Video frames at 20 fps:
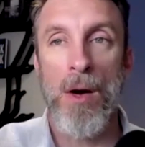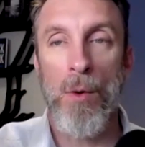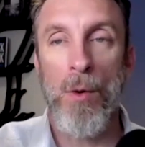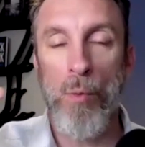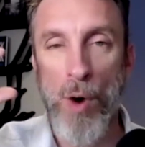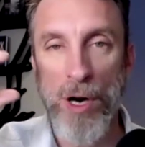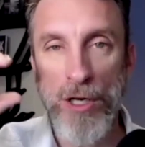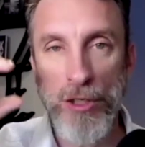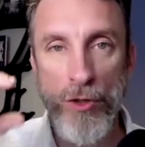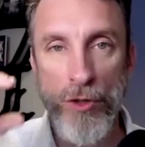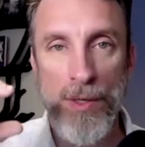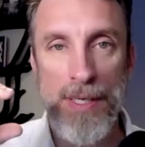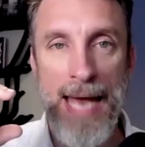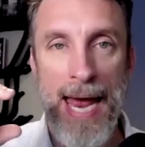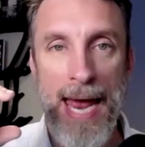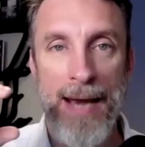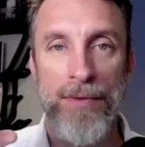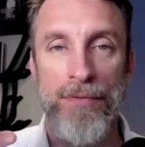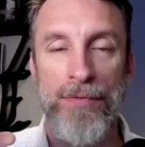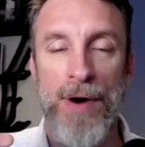Once you
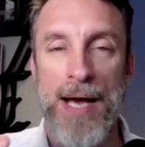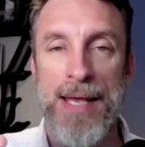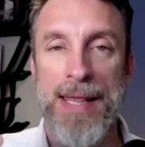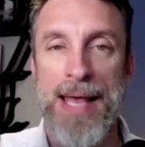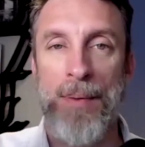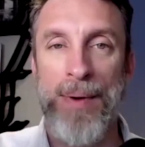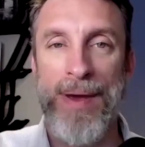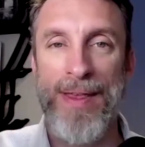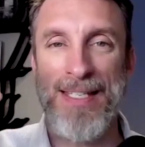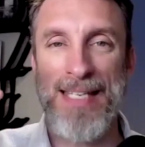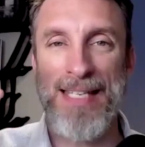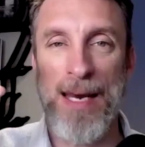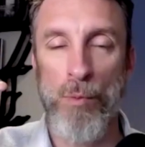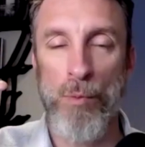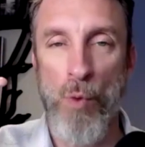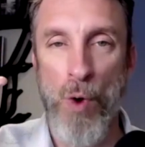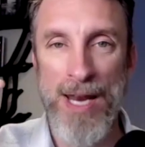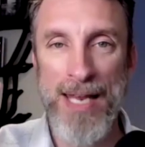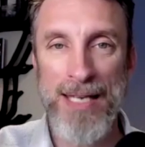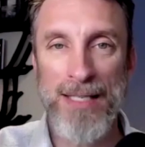identify that, we have to set up,
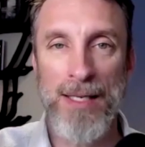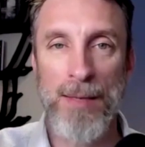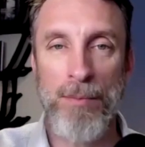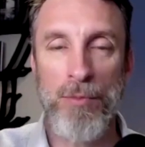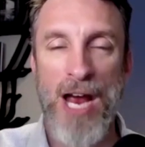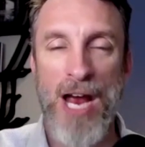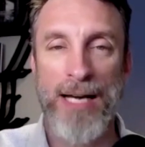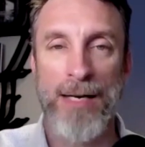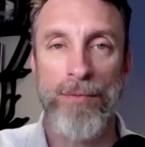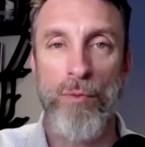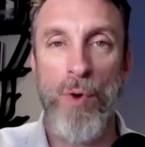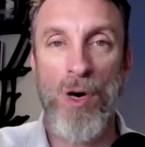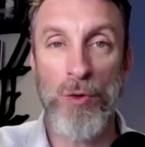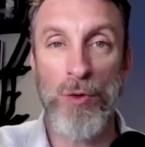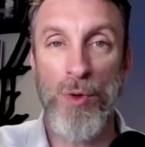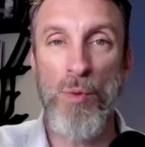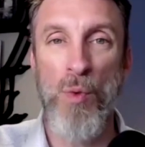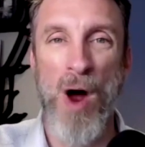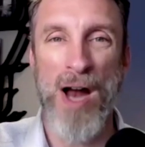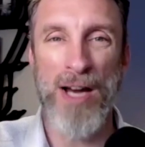what is the objective? What do we
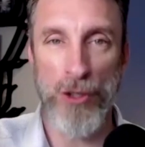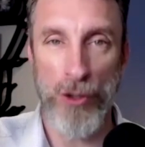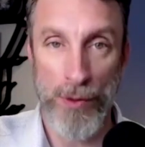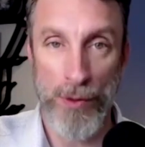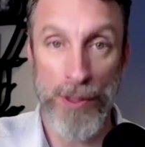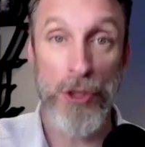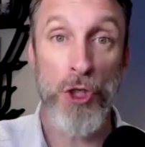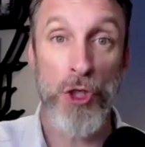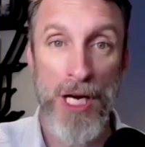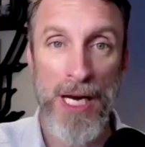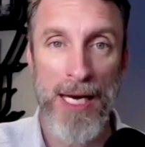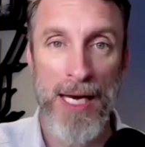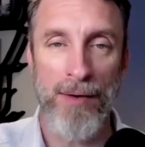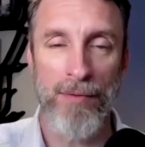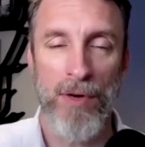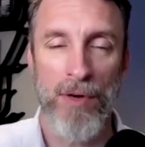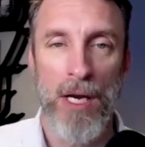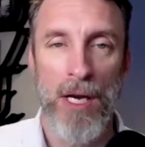want to achieve?